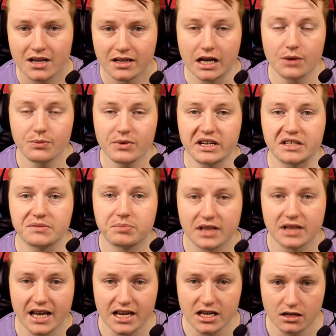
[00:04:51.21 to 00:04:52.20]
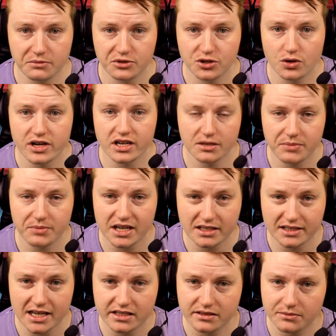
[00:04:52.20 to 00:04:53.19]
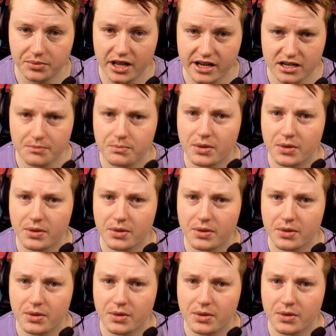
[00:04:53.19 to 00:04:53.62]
Now, when he's playing, I'm sure he could be a decent player,